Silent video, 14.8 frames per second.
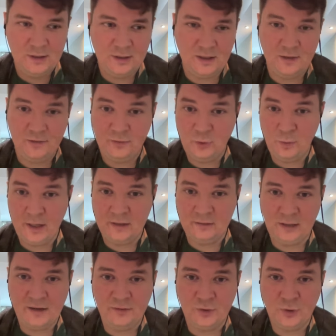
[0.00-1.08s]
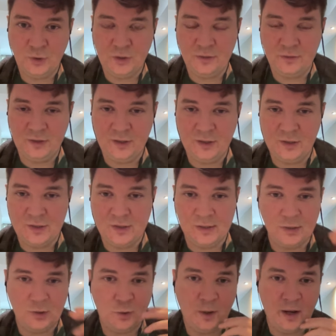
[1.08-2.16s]
uh, for my live coding videos
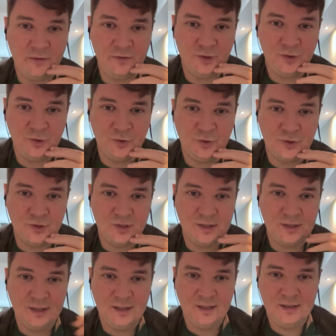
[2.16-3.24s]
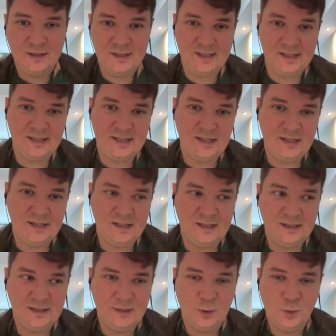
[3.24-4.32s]
so my viewers see
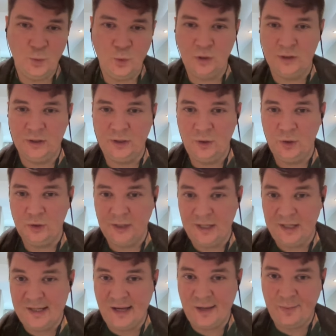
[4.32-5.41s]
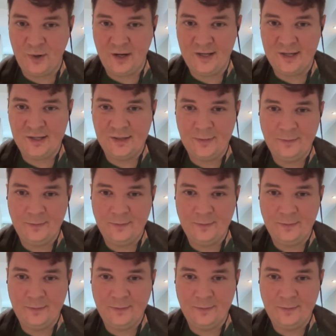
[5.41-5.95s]
what hotkeys I press.